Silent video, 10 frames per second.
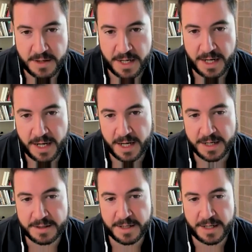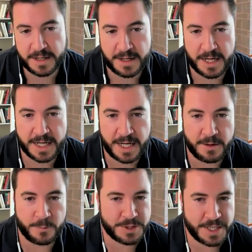So I I, I
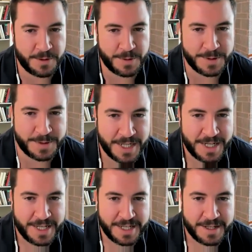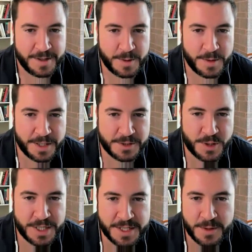kind of wish they would uh,
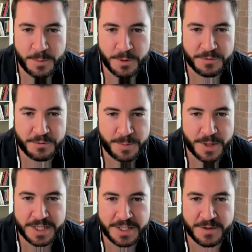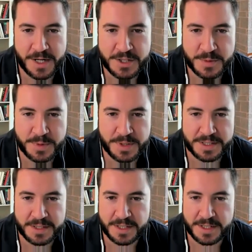trend in a more free market direction,
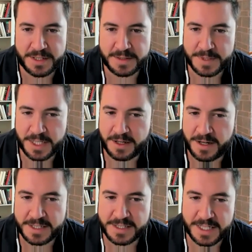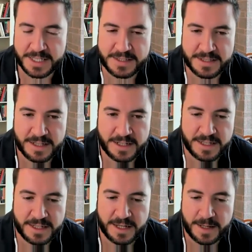but uh, uh honestly, it's
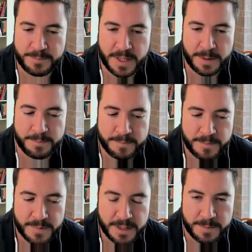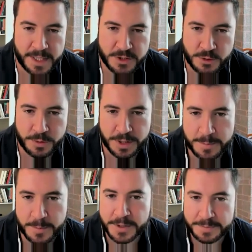I'm I'm I'm not sure
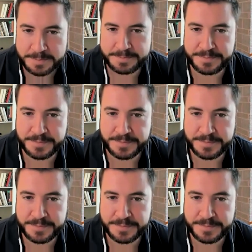anymore.